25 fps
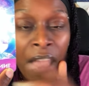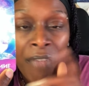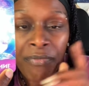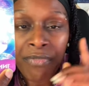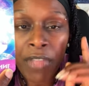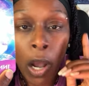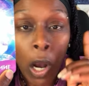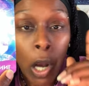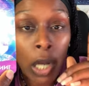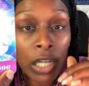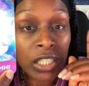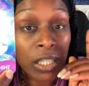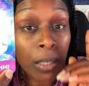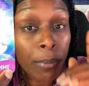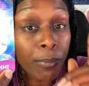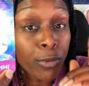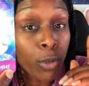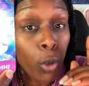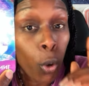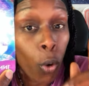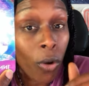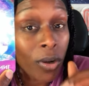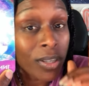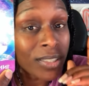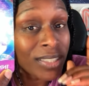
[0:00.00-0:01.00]
There are some
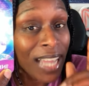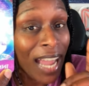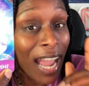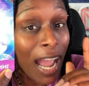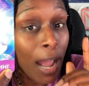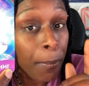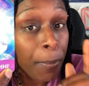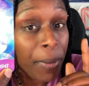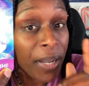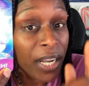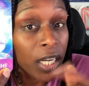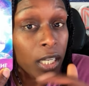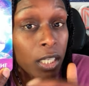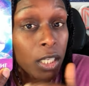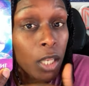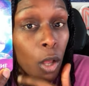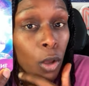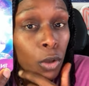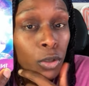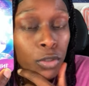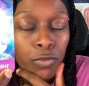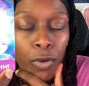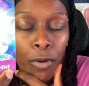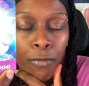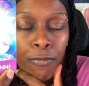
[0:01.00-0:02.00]
doors that have been
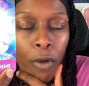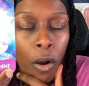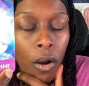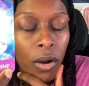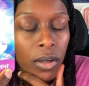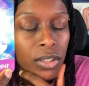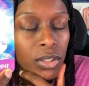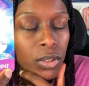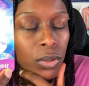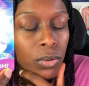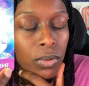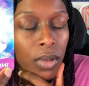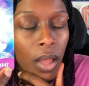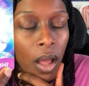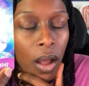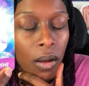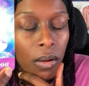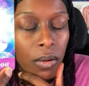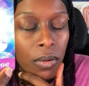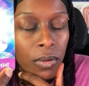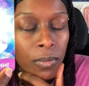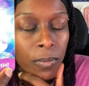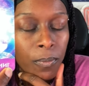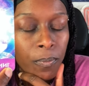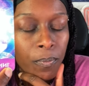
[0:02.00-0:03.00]
closed for far too
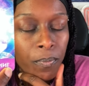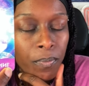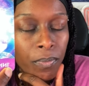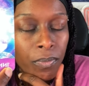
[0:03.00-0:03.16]
long.